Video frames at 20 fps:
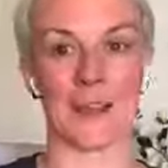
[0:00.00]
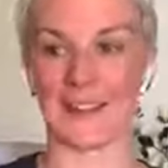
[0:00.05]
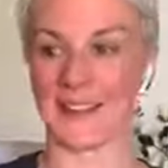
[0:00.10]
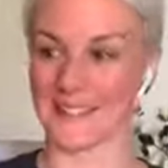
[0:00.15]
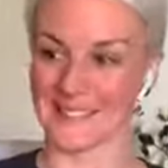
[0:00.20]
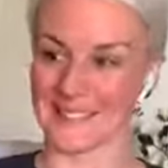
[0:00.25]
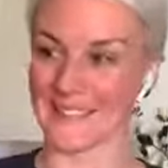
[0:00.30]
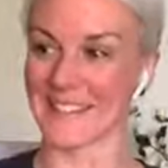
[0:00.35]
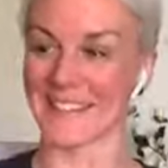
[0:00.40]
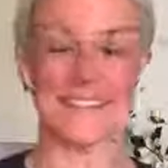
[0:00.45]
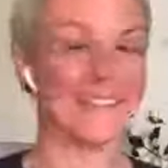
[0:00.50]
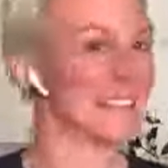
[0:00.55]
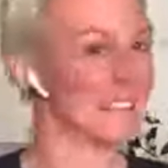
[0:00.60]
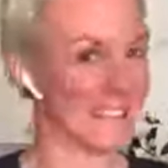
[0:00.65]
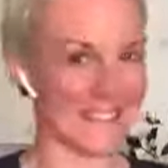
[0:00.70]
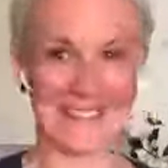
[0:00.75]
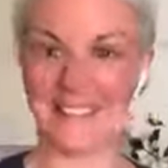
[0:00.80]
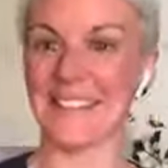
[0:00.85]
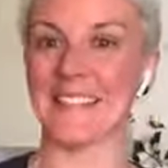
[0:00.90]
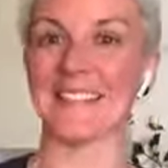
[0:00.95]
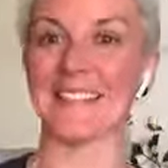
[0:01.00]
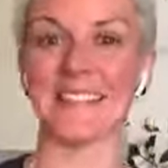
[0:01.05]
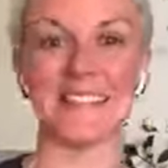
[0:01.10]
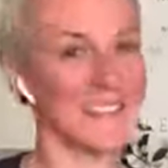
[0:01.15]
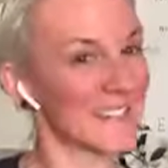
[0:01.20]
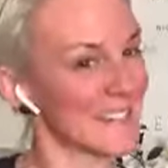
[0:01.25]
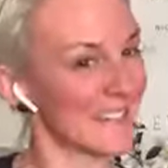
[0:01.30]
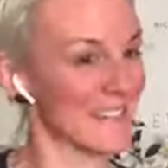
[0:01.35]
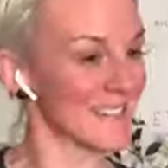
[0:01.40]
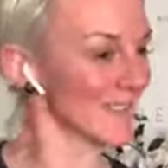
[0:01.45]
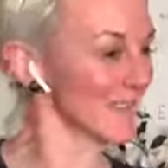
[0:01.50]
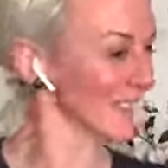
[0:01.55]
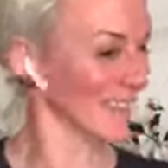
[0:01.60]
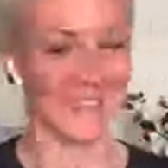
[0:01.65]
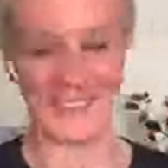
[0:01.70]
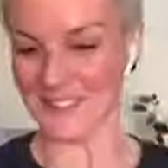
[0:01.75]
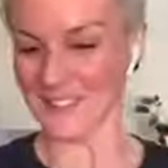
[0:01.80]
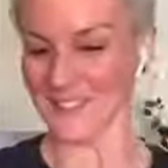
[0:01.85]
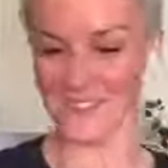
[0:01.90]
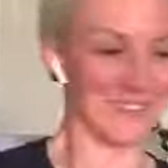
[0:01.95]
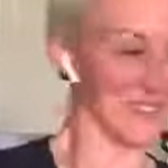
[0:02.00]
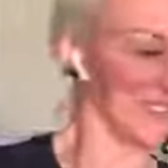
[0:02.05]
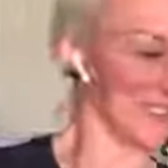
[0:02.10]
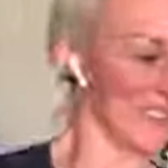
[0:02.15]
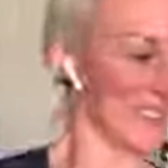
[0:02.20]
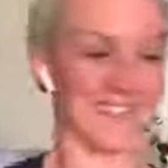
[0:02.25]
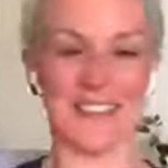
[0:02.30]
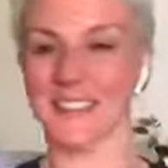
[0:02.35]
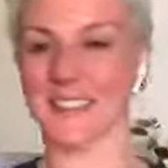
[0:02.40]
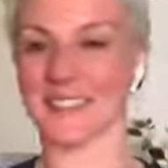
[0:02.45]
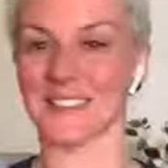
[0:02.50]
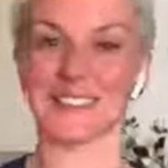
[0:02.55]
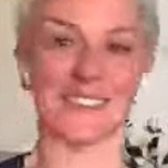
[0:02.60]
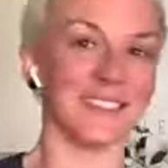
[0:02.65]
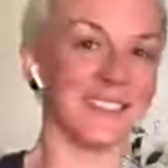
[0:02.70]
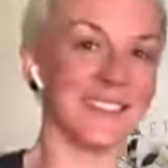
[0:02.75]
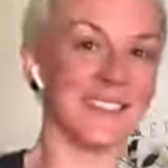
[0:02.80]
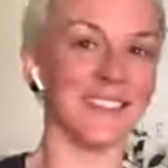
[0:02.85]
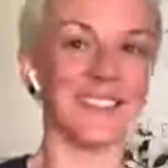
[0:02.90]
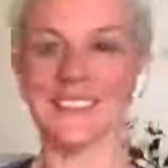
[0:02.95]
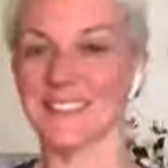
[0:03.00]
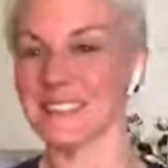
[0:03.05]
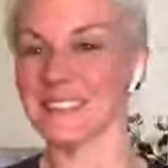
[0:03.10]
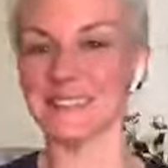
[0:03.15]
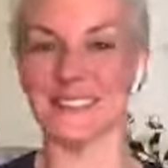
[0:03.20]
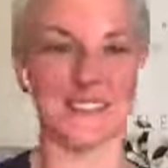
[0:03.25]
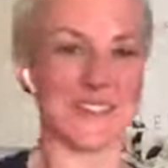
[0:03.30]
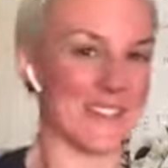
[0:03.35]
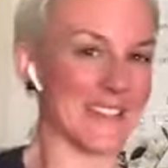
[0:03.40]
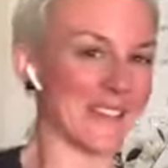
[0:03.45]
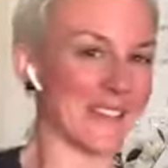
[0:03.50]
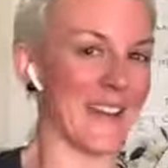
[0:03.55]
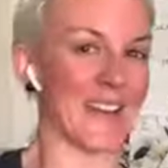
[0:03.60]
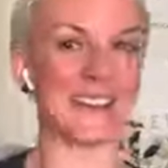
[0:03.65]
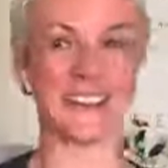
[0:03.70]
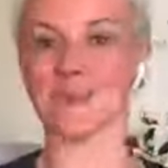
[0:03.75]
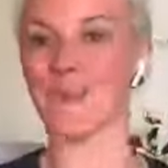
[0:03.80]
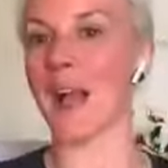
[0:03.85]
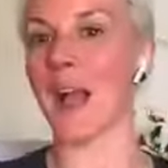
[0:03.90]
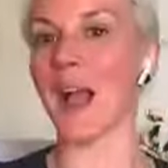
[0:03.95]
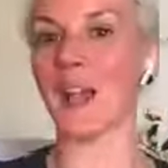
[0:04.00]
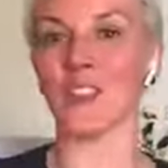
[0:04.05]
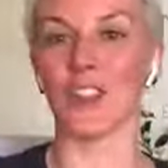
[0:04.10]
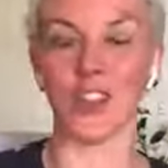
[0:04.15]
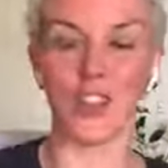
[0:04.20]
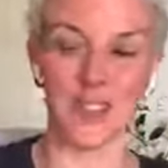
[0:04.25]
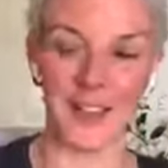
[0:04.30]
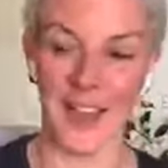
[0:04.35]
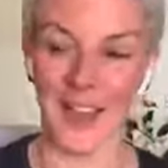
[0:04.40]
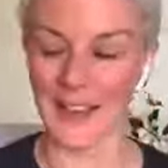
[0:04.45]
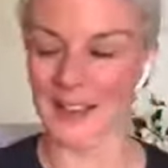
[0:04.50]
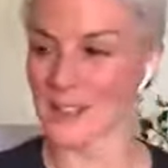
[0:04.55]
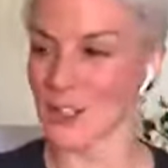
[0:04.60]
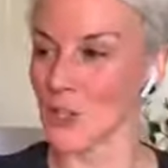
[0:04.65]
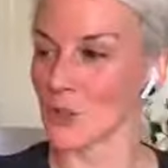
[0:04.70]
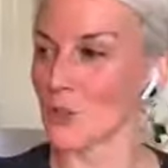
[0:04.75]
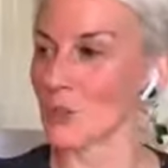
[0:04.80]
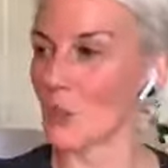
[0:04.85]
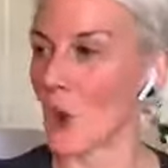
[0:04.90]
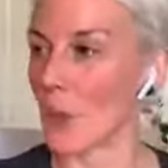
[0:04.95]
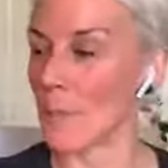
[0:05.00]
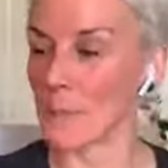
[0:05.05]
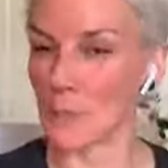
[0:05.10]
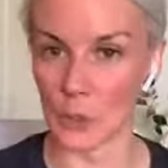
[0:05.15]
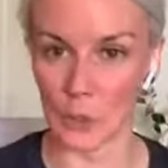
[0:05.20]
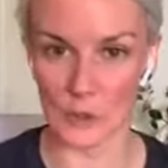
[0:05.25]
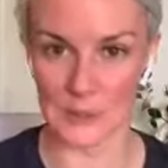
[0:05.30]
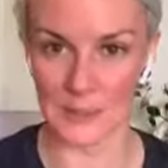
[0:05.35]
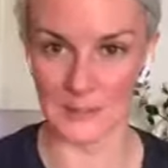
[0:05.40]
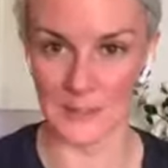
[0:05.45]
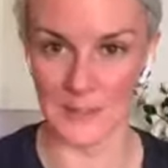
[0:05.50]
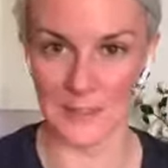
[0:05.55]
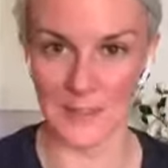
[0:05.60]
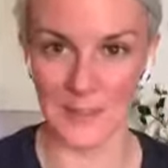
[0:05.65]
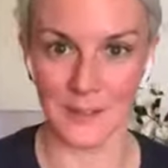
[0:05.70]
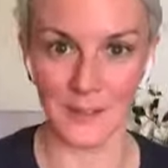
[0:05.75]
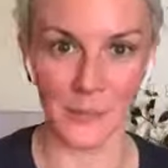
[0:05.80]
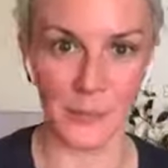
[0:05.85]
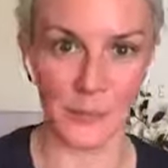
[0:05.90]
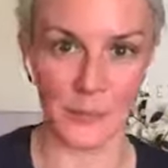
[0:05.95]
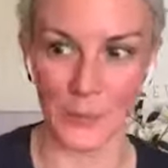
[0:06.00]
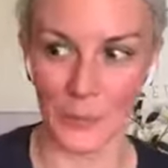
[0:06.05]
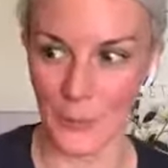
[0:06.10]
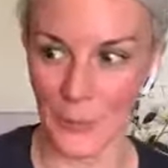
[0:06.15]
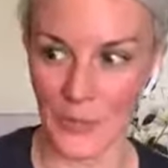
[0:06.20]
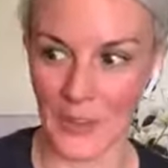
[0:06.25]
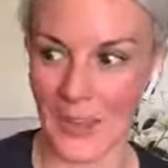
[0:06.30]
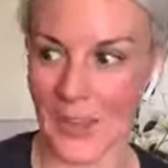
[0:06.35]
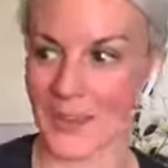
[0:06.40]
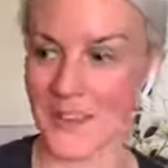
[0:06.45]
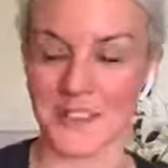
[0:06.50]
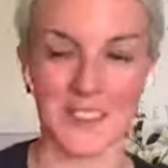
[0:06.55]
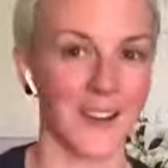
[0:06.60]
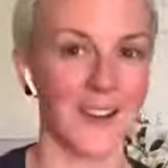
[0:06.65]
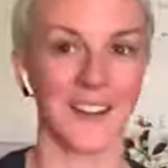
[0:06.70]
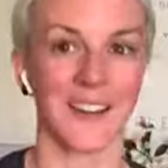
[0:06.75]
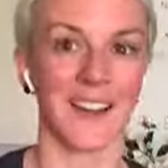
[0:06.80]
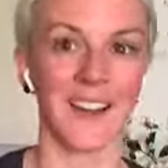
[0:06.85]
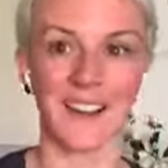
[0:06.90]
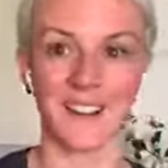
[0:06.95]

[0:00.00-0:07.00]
And so there I am walking down the street with my fake smile on until Dom looked at me. He's like, what the hell is going on?